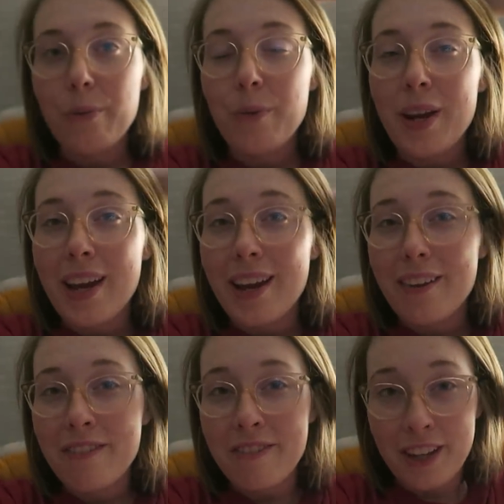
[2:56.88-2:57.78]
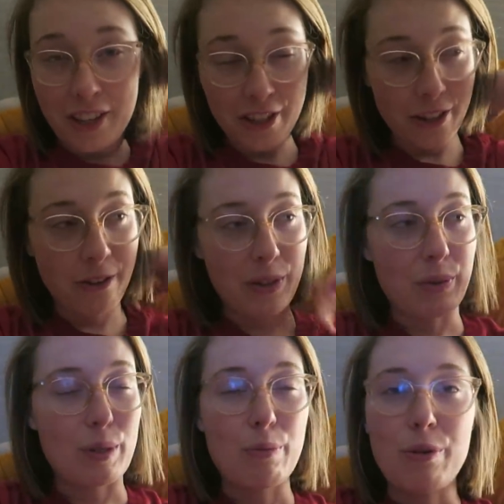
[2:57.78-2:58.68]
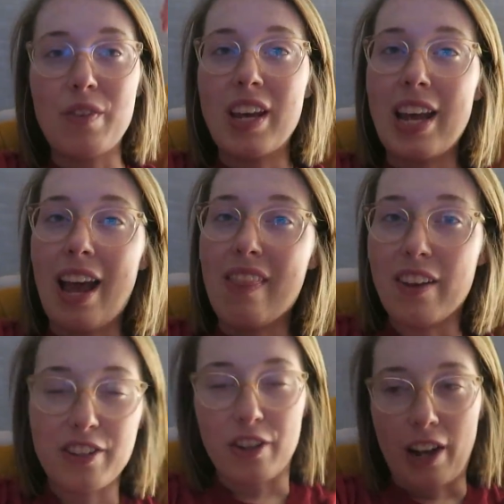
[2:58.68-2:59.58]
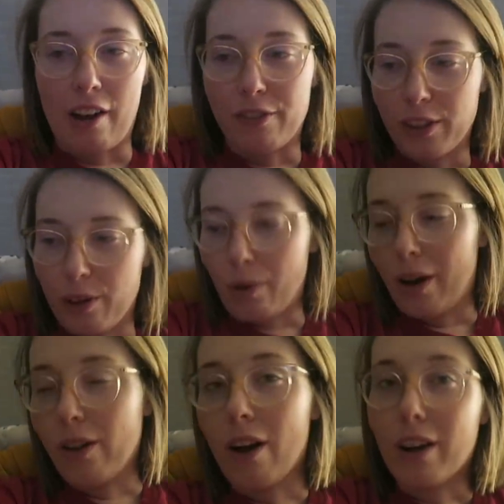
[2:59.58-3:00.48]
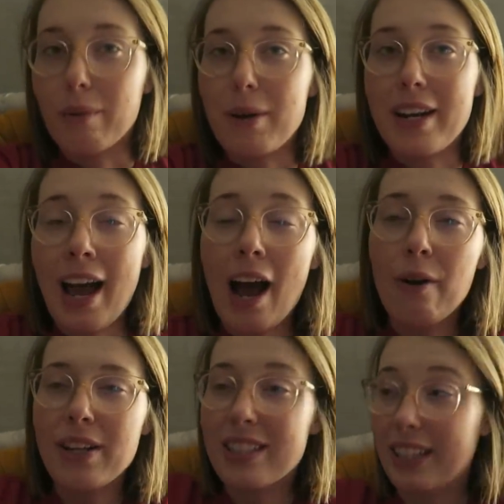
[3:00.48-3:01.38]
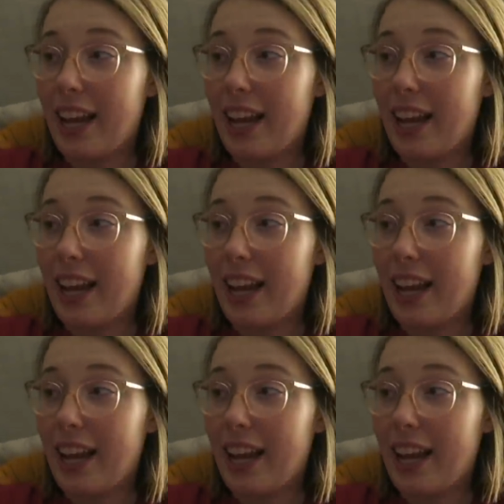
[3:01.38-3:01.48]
we finished the Christmas movie and then just hung out for a little while longer, but now it's